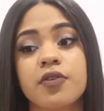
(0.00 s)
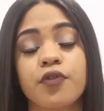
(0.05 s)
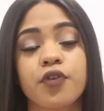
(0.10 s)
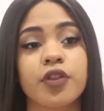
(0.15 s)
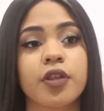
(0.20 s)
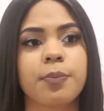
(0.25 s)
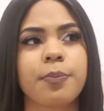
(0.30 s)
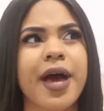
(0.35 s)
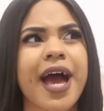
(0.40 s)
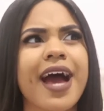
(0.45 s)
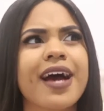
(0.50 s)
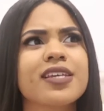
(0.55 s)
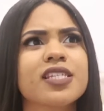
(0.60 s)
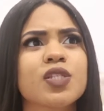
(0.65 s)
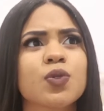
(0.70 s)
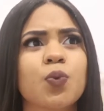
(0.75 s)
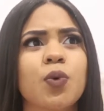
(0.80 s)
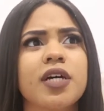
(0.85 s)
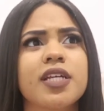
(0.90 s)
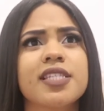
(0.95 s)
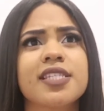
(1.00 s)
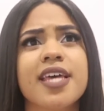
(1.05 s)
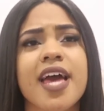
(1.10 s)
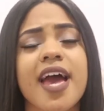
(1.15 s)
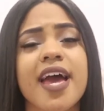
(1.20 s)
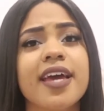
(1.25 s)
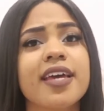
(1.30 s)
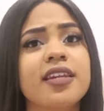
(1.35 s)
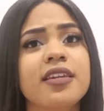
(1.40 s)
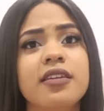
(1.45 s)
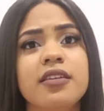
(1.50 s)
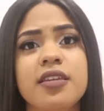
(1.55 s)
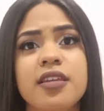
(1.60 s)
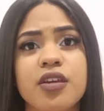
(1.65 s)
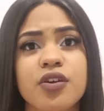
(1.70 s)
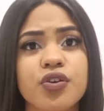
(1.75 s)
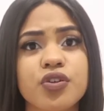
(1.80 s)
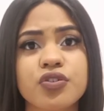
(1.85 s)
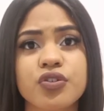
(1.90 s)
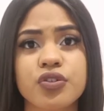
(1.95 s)
for the past, what, 10
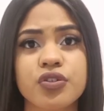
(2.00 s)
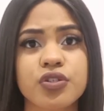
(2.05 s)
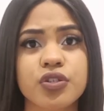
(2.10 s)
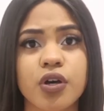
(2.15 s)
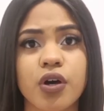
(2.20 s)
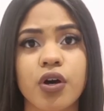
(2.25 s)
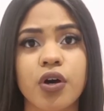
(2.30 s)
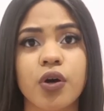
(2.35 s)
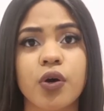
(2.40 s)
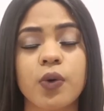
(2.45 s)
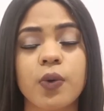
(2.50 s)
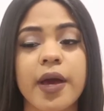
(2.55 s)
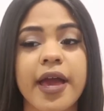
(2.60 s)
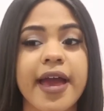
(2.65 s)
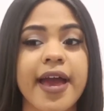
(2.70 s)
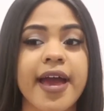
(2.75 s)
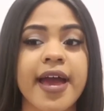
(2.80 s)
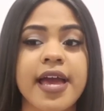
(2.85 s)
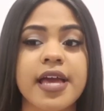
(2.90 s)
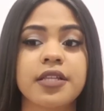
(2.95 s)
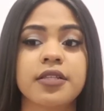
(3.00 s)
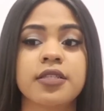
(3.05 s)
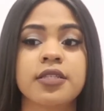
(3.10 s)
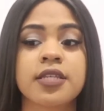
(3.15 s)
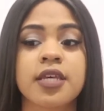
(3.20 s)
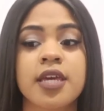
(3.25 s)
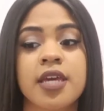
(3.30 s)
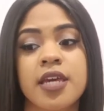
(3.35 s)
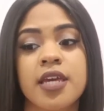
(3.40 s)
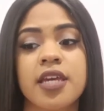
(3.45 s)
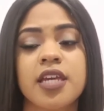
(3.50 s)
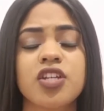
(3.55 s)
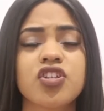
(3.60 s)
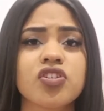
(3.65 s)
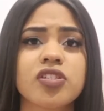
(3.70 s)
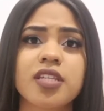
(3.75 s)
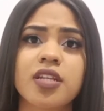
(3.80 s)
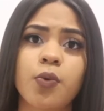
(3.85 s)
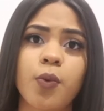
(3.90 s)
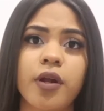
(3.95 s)
years or so, and he
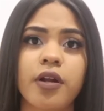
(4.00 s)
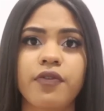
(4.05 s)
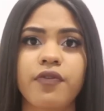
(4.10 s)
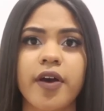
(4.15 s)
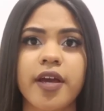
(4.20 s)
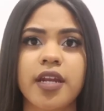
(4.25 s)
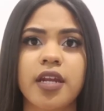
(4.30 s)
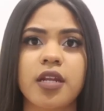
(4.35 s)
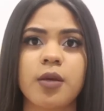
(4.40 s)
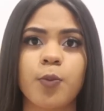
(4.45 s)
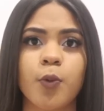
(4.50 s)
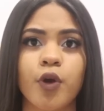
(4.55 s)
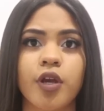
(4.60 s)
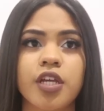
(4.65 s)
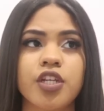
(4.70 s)
just didn't want to fight anymore.